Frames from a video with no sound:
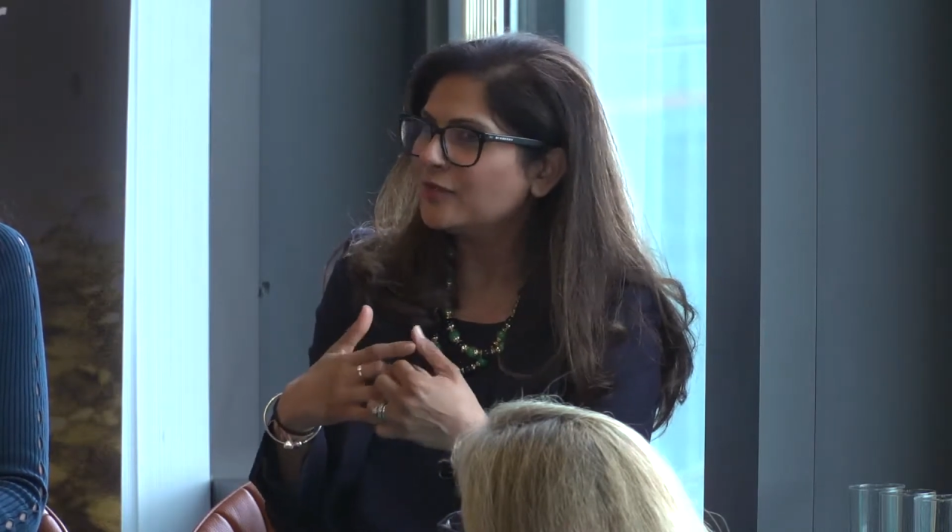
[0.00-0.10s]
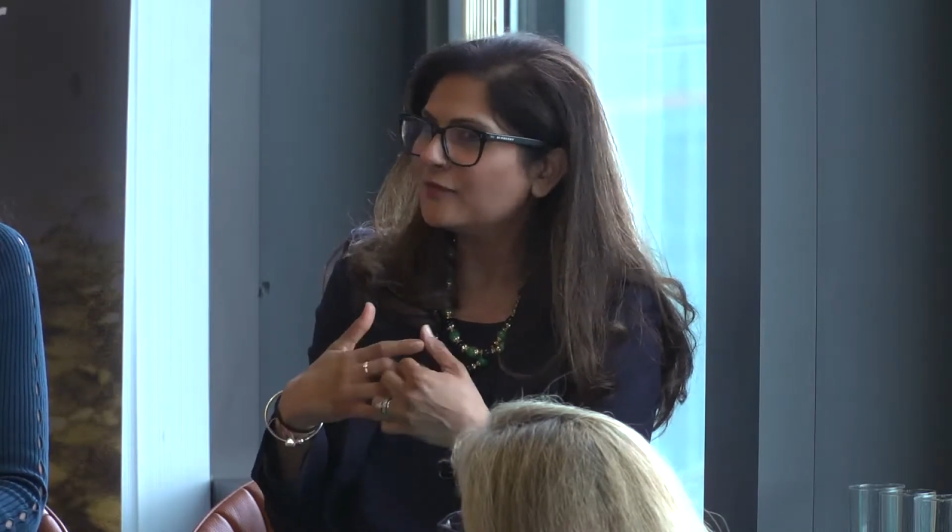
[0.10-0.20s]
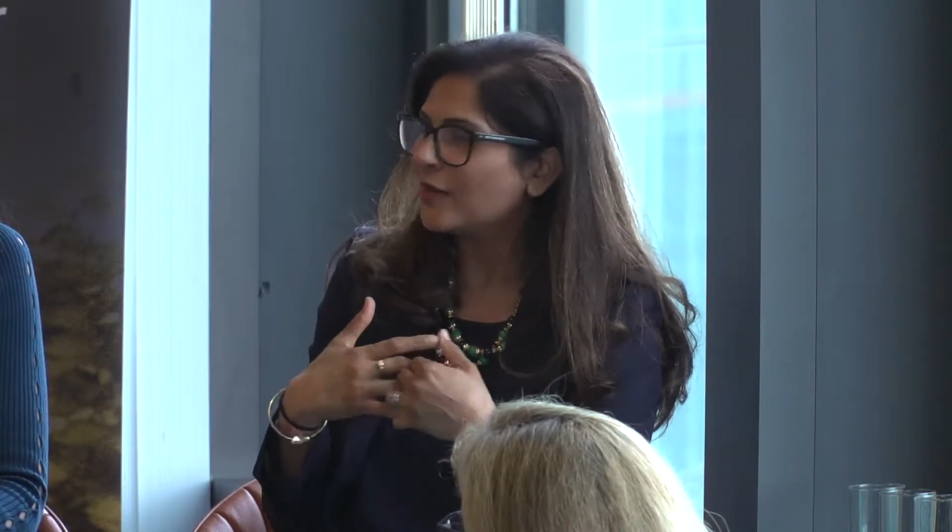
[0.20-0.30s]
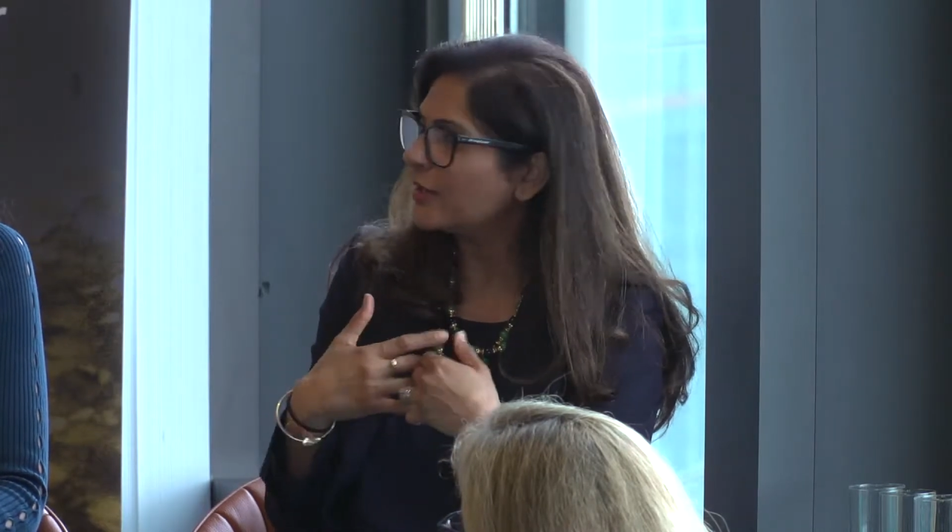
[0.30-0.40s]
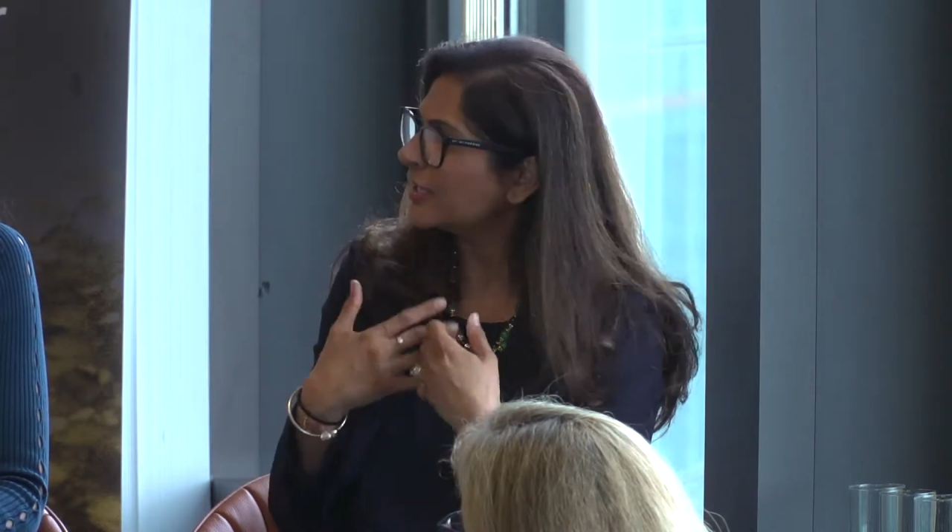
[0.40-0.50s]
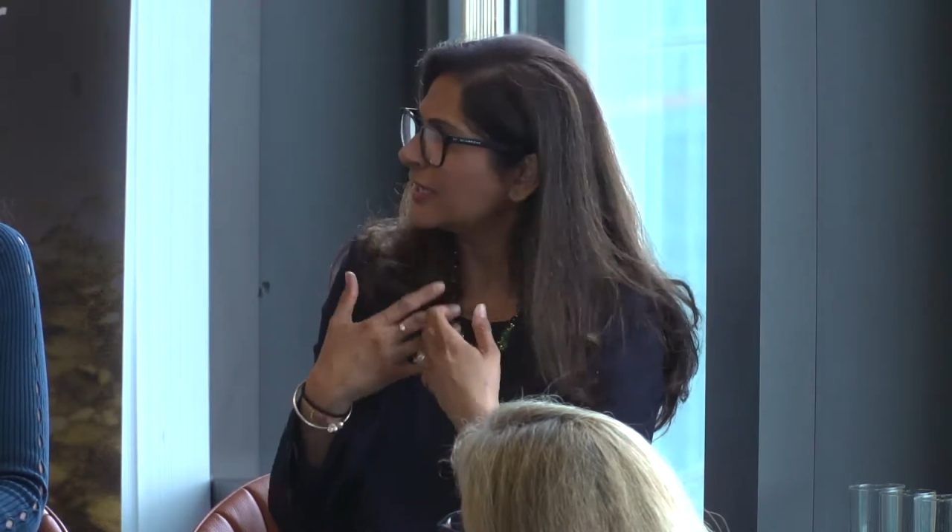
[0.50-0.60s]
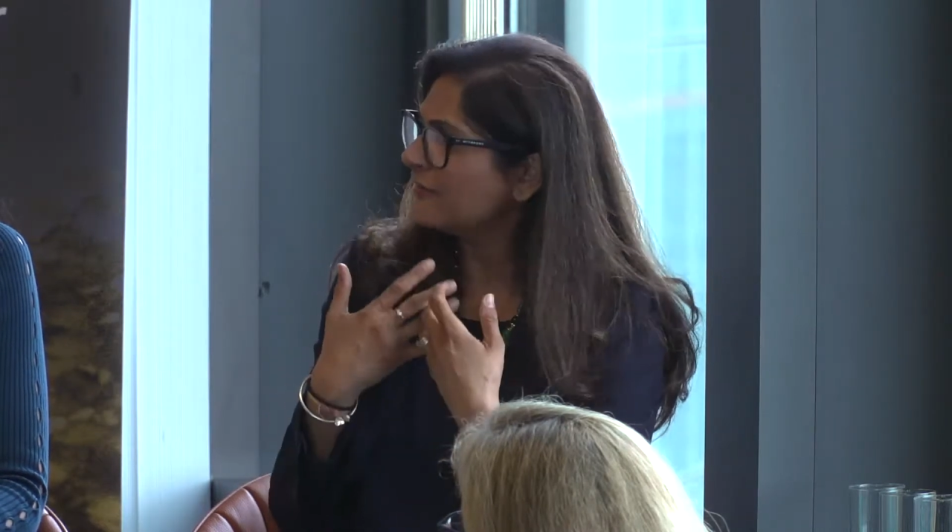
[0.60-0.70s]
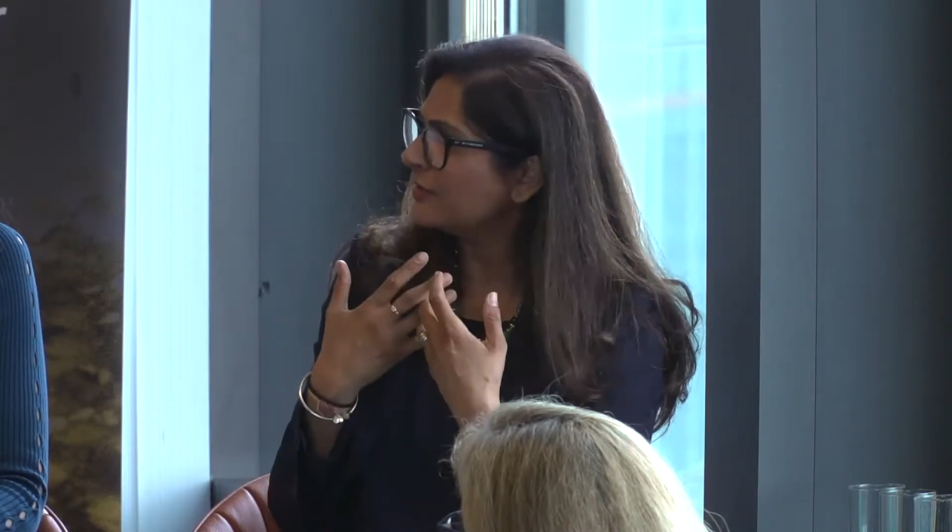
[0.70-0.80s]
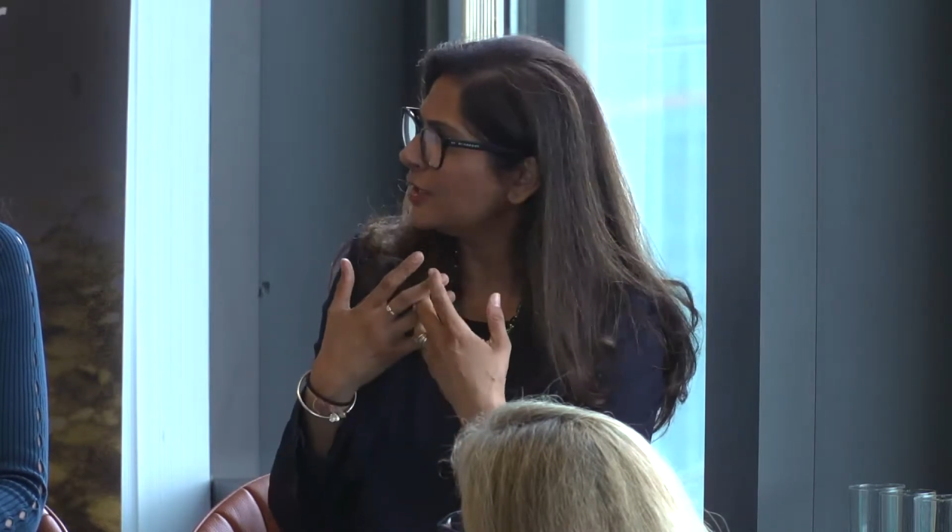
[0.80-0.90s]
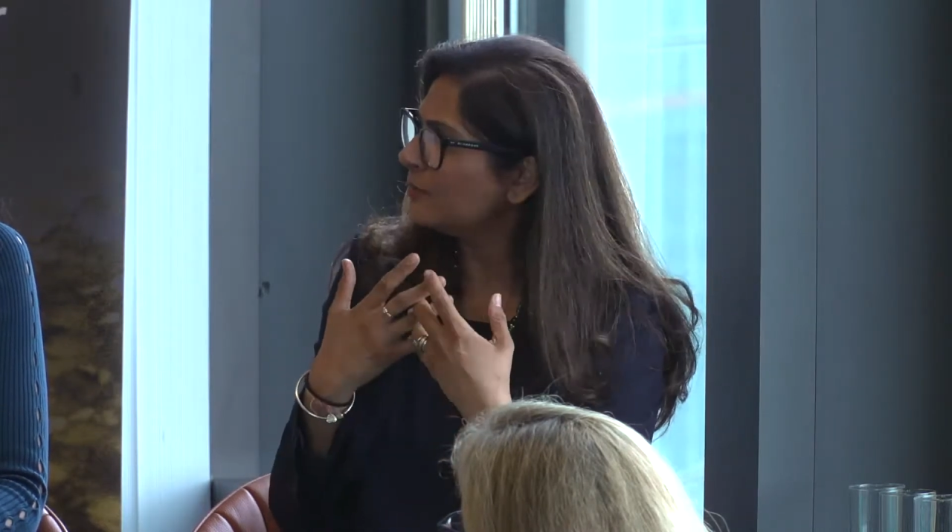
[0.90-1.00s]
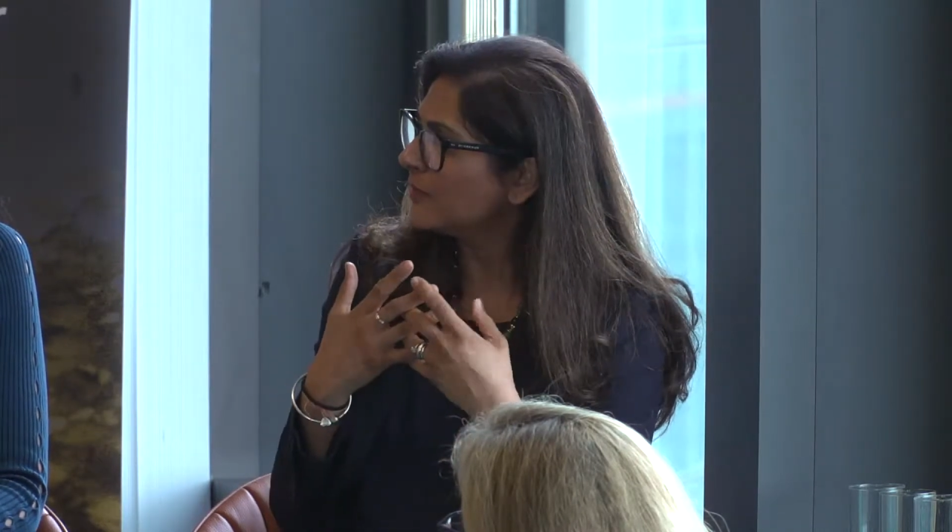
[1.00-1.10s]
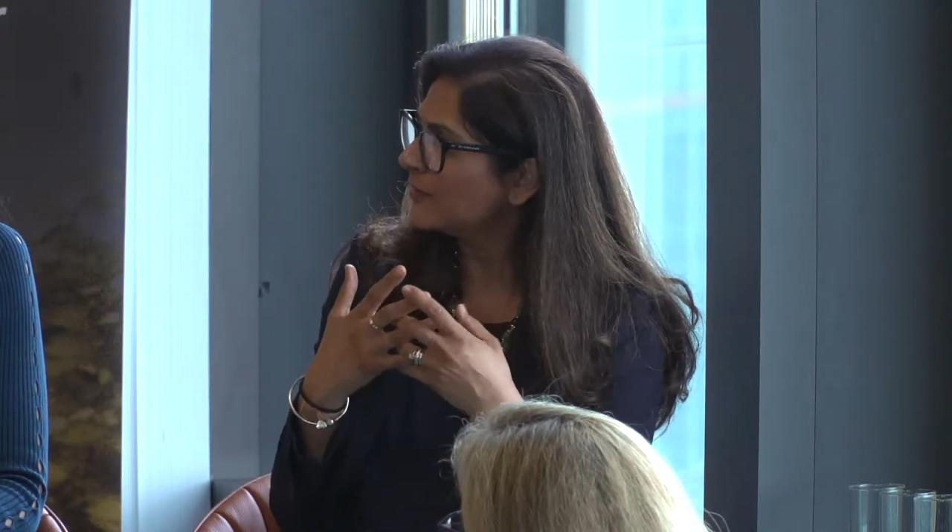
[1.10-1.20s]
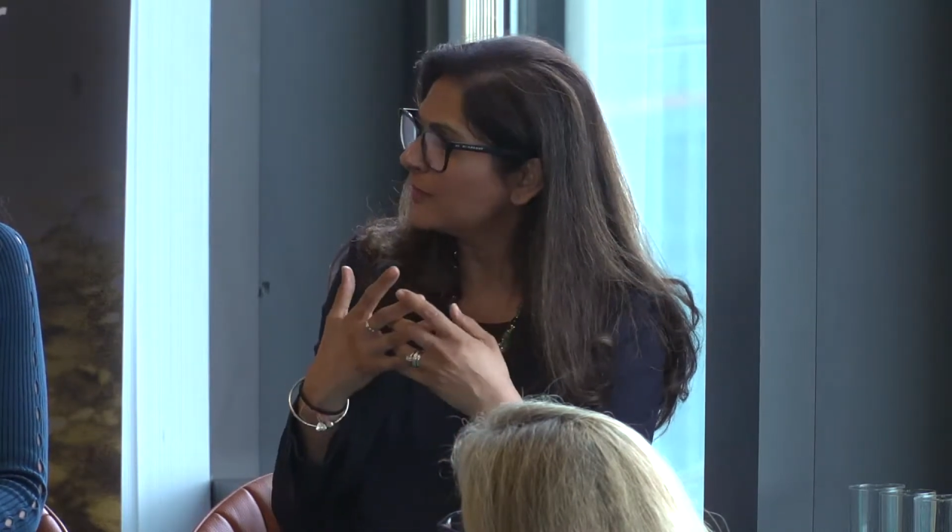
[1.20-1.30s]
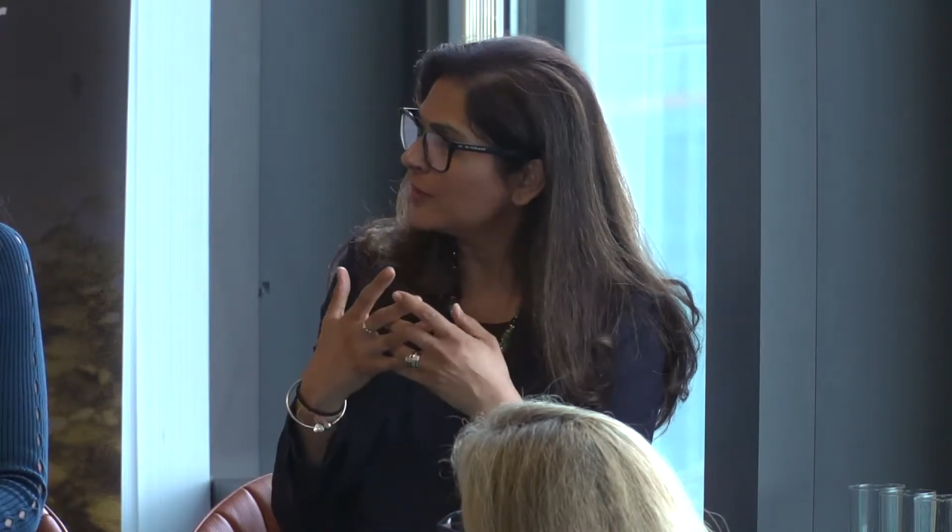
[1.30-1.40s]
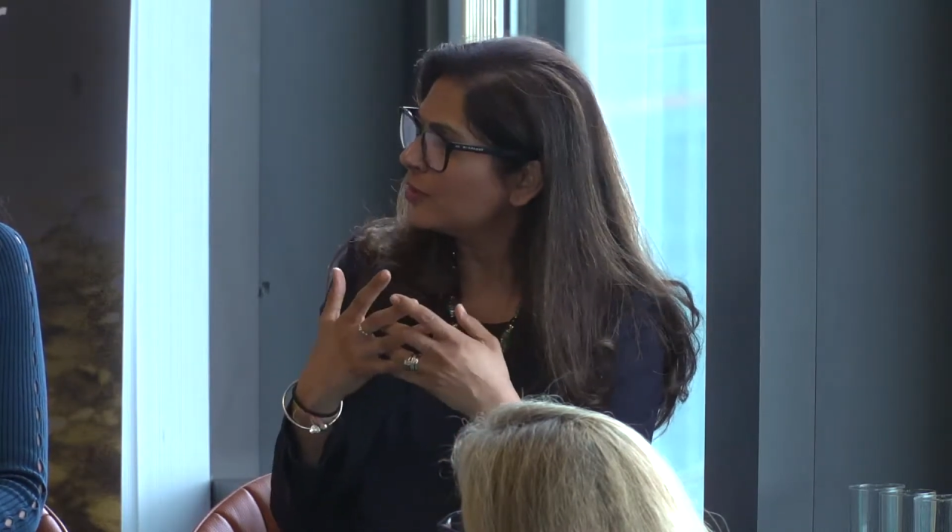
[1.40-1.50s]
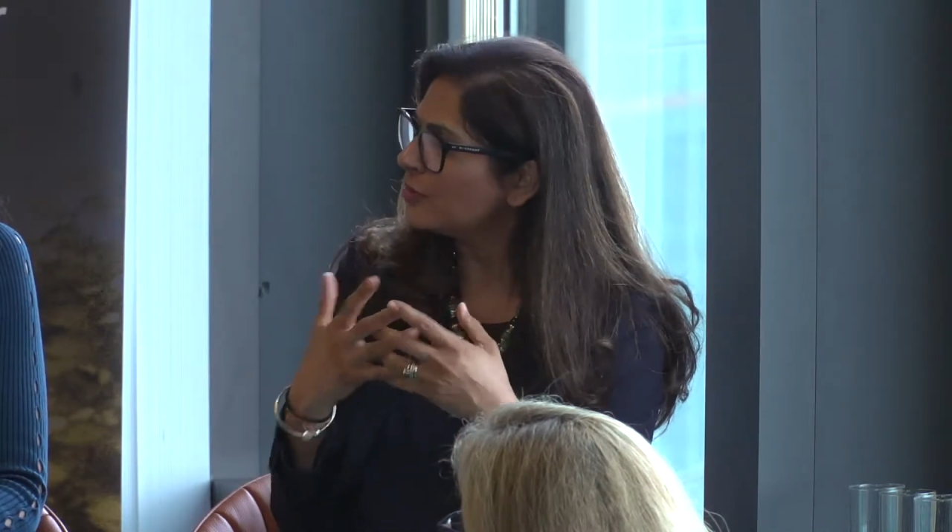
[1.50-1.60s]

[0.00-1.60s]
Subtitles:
felt I'd given my family